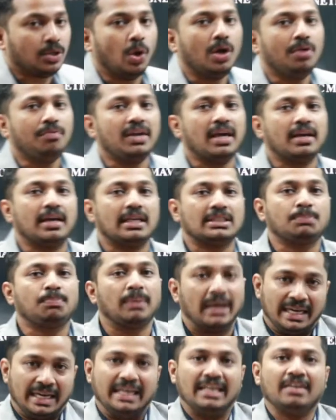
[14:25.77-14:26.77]
12 we are
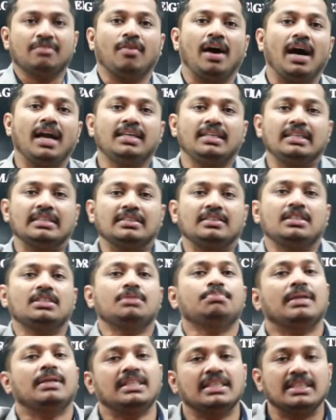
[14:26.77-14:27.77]
explaining what is
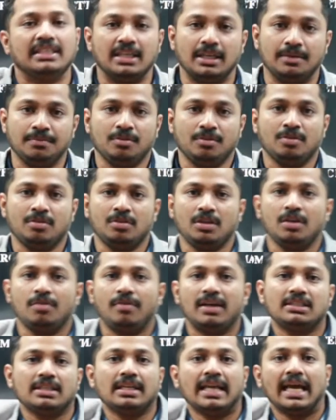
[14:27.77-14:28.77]
this material,
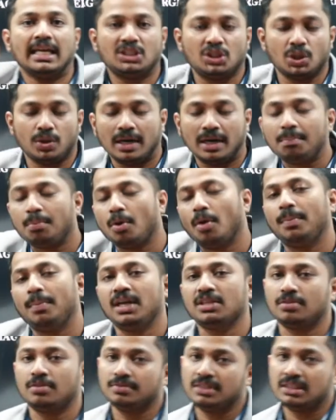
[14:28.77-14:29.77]
what's the nature and
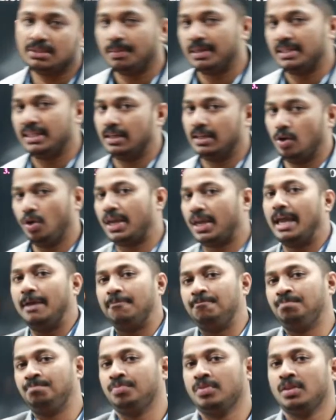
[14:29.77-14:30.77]
properties of this material.
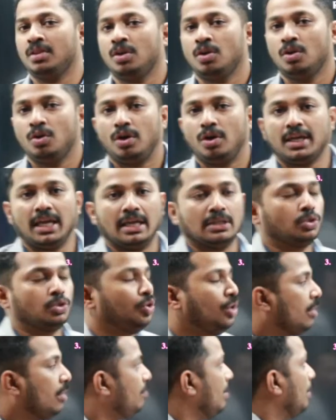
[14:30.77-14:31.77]
Okay, so you are